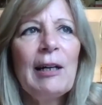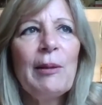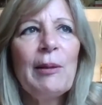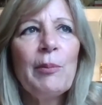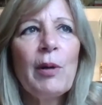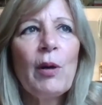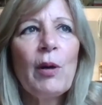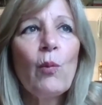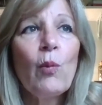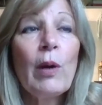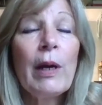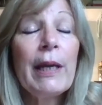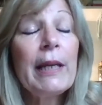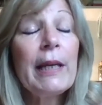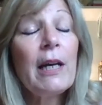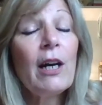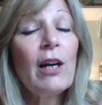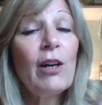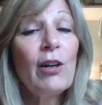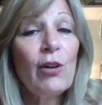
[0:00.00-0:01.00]

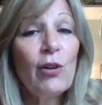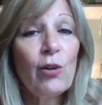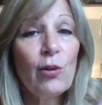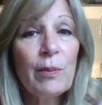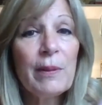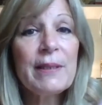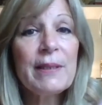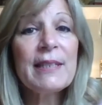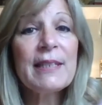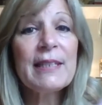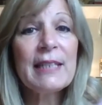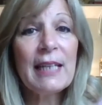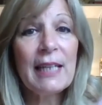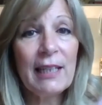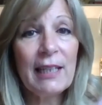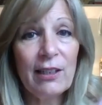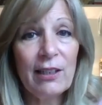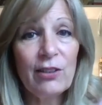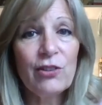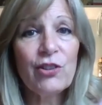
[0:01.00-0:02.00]
When a home is
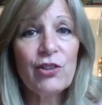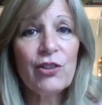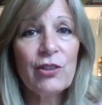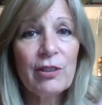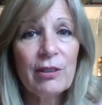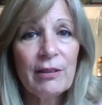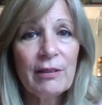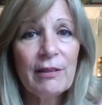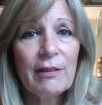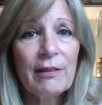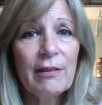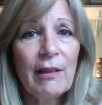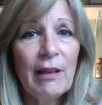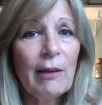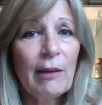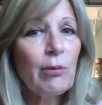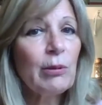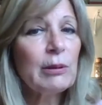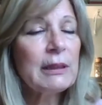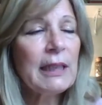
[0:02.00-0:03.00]
staged,
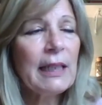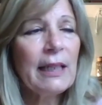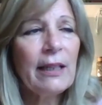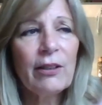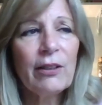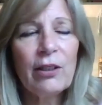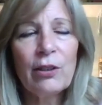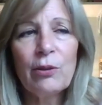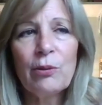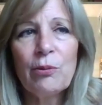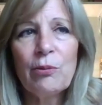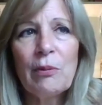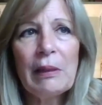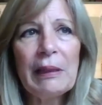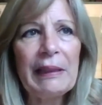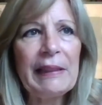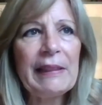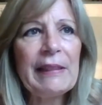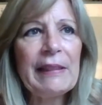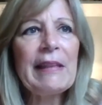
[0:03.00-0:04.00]
I will tell you,
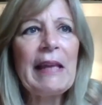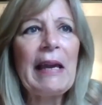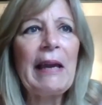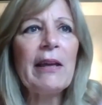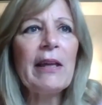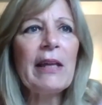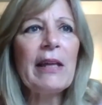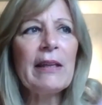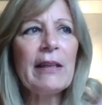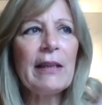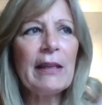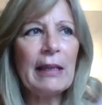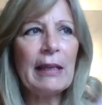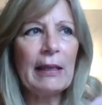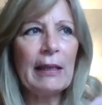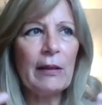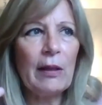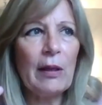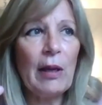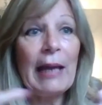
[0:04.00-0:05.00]

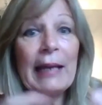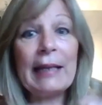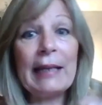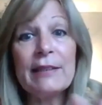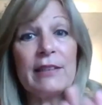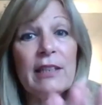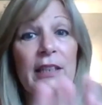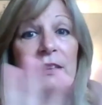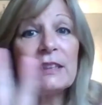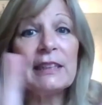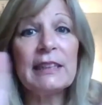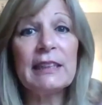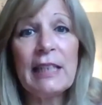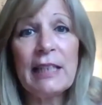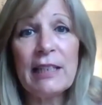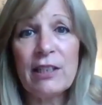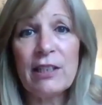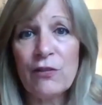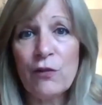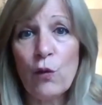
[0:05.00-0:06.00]
and
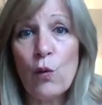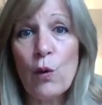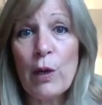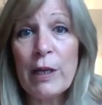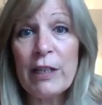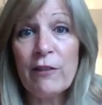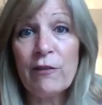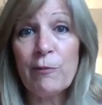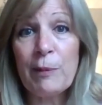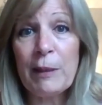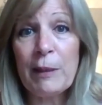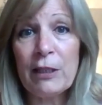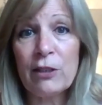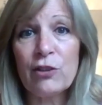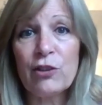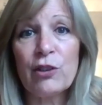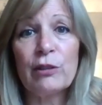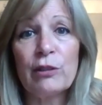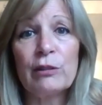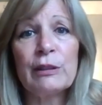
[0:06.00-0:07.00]
it's void of
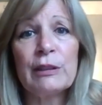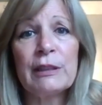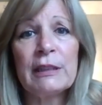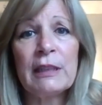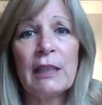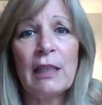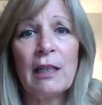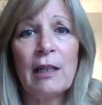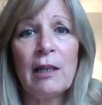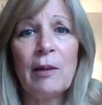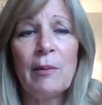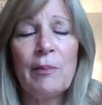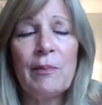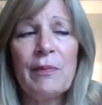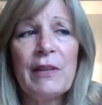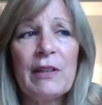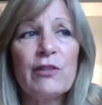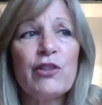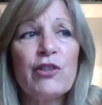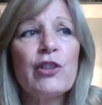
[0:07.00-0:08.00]
pictures,
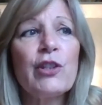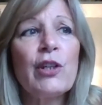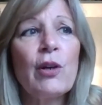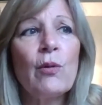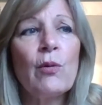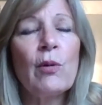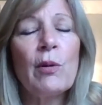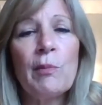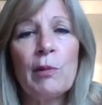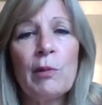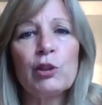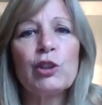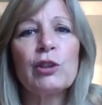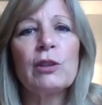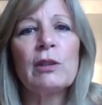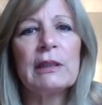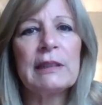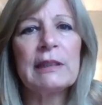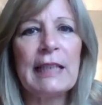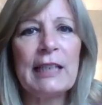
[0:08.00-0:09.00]
there's no
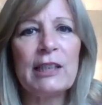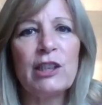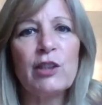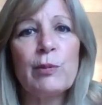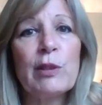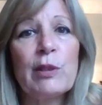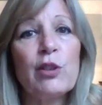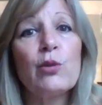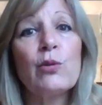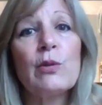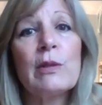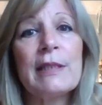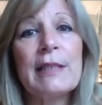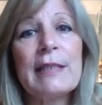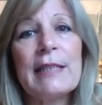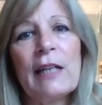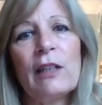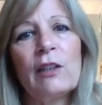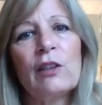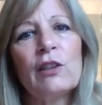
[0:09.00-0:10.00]
emotional attachment to the
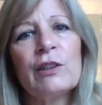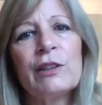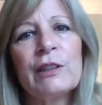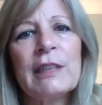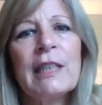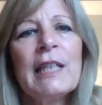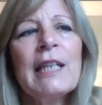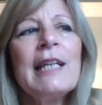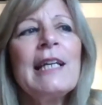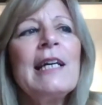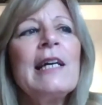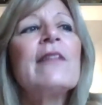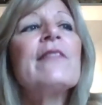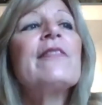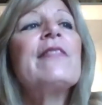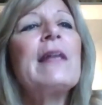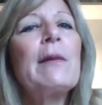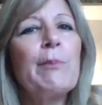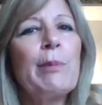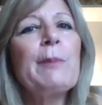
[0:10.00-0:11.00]
sellers,
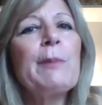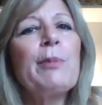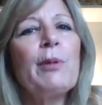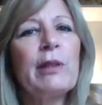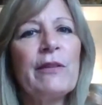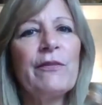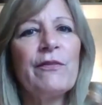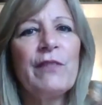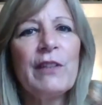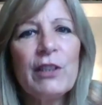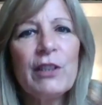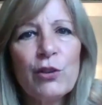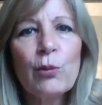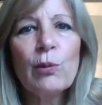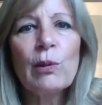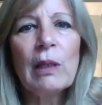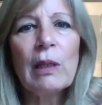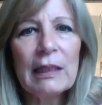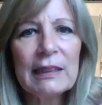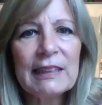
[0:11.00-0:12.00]
then people can
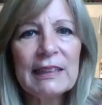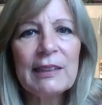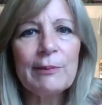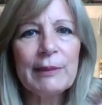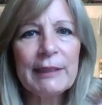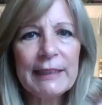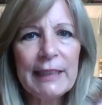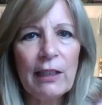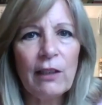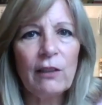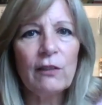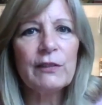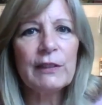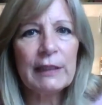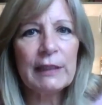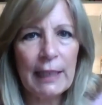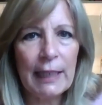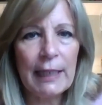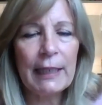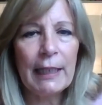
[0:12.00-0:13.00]
visualize
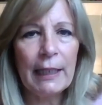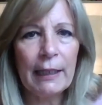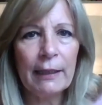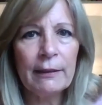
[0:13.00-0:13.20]
themselves in it.